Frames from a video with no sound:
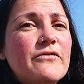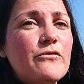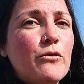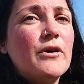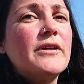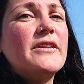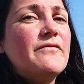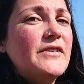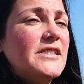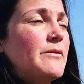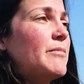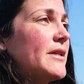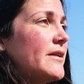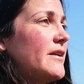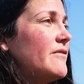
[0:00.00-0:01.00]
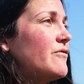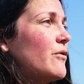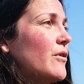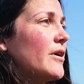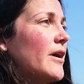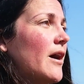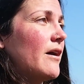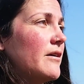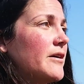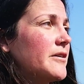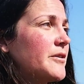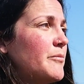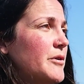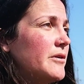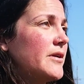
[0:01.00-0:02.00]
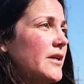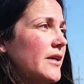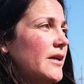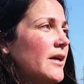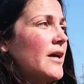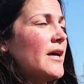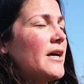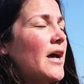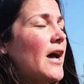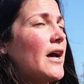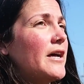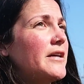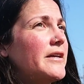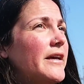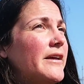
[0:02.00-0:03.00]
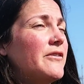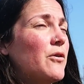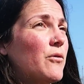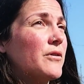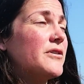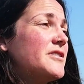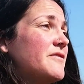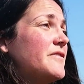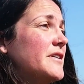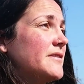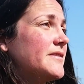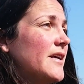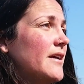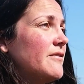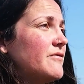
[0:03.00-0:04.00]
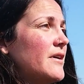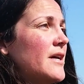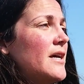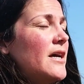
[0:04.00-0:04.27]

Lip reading: for the visibility for our community in order to feel safe.